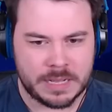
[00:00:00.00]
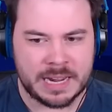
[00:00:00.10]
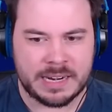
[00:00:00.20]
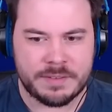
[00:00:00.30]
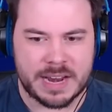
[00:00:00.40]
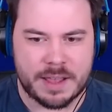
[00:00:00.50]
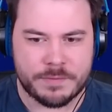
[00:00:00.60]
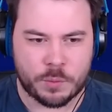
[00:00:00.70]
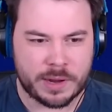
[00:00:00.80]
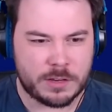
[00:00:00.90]
I don't even have
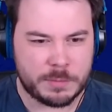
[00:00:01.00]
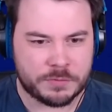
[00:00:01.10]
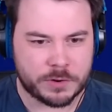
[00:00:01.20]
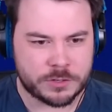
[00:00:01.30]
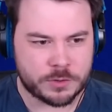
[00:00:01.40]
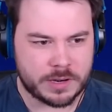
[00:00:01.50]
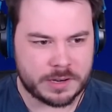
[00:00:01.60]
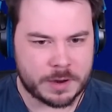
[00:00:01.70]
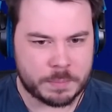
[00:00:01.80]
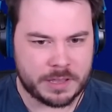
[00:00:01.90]
the right to be frustrated
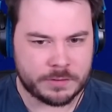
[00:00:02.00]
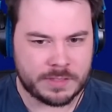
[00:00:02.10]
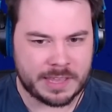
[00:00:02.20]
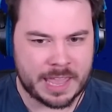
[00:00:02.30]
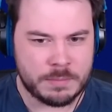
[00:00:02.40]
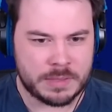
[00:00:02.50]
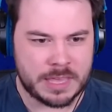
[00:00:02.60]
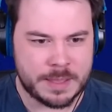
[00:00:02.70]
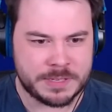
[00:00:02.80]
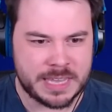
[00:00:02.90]
yet because the game
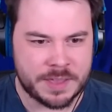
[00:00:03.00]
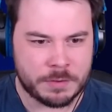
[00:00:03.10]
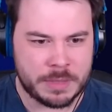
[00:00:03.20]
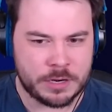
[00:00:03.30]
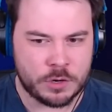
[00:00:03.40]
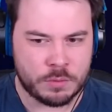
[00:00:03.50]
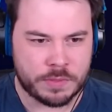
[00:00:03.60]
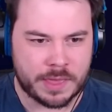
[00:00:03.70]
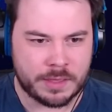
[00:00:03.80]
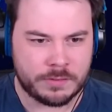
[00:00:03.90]
keeps giving me new
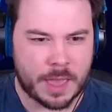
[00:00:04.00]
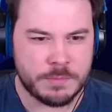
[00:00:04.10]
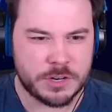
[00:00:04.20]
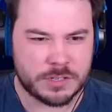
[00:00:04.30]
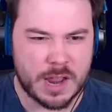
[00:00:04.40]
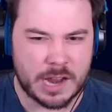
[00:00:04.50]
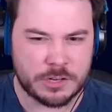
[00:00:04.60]
things. I'm just not